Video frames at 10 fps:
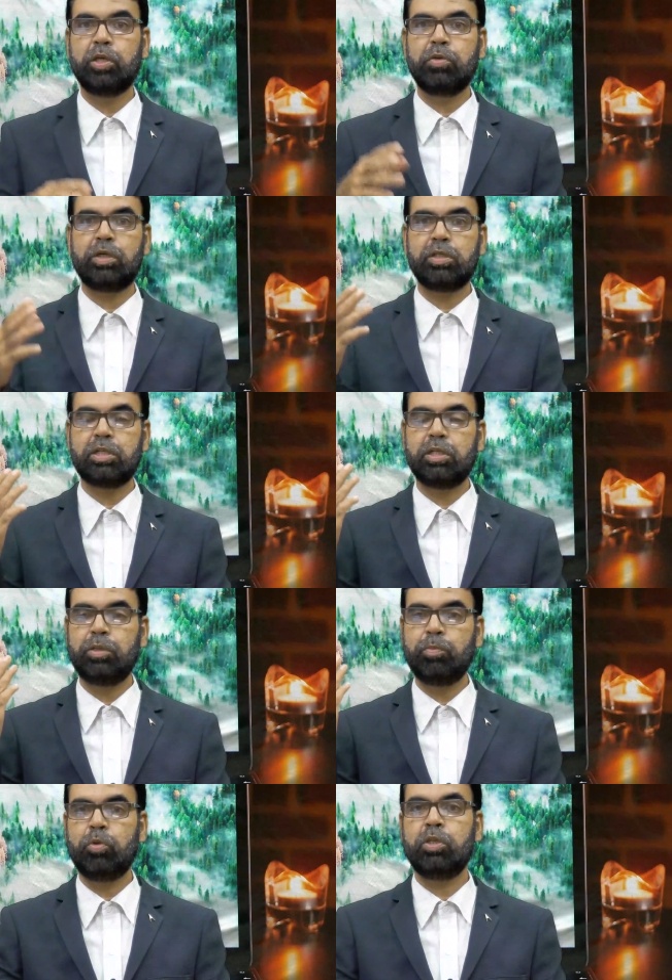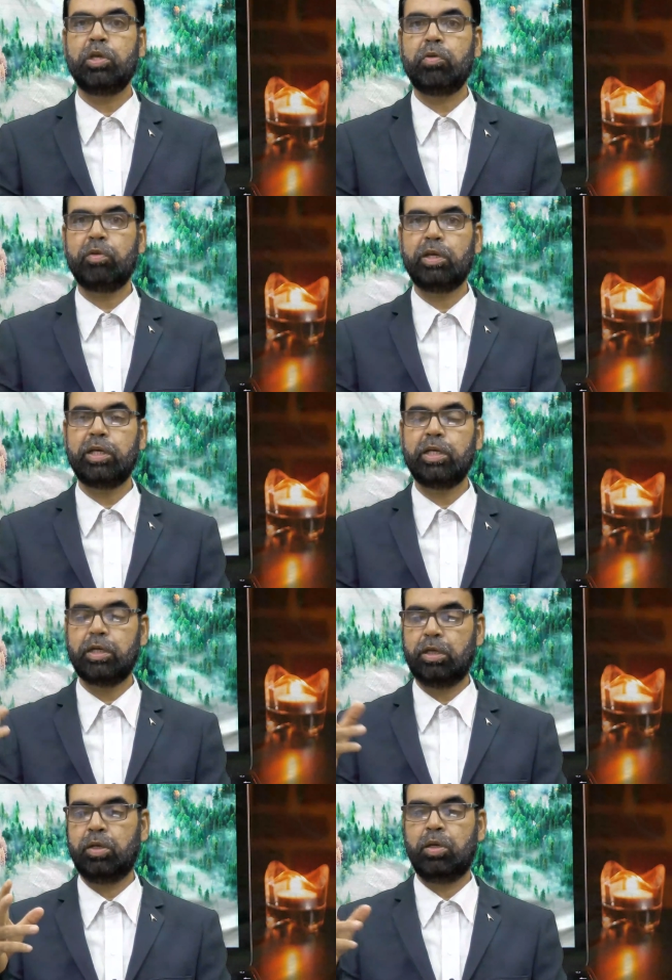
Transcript: You can say pneumonia, we will get